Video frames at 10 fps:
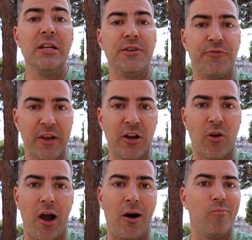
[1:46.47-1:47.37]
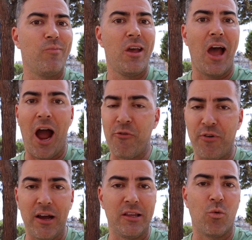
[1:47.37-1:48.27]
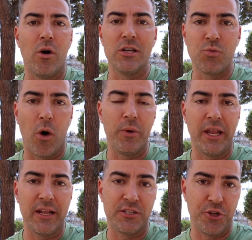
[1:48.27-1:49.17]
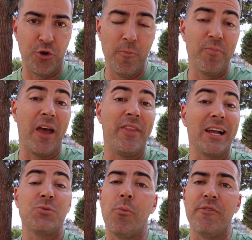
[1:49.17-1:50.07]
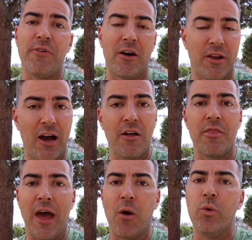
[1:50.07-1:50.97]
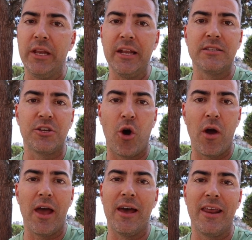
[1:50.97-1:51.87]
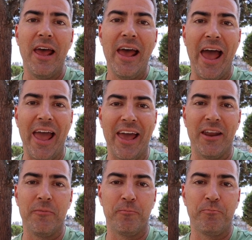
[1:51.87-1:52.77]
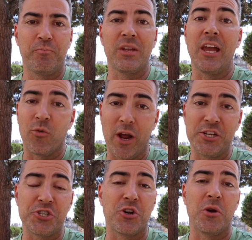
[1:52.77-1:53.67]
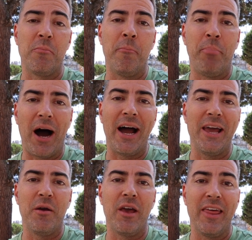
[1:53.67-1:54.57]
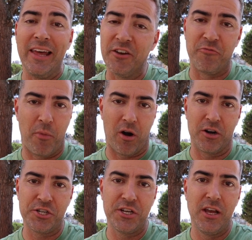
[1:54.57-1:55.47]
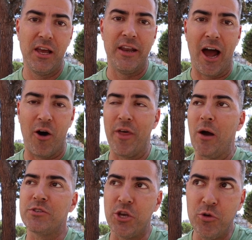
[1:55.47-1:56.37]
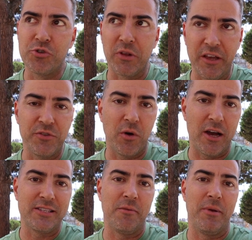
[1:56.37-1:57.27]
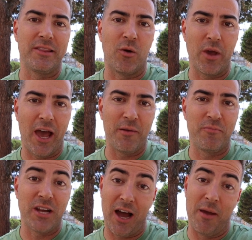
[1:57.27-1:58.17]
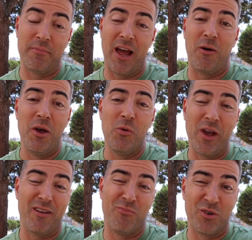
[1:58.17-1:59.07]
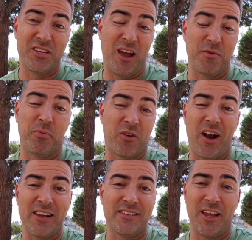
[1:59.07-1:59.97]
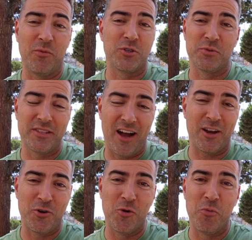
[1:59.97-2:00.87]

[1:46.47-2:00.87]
to figure out how filing was, what we needed to do. And that's when we found out that we needed to go ahead and get registered by end of March. Now, that was a huge relief to us. It meant that we had time. Now, we had more time to procrastinate, which was not cool,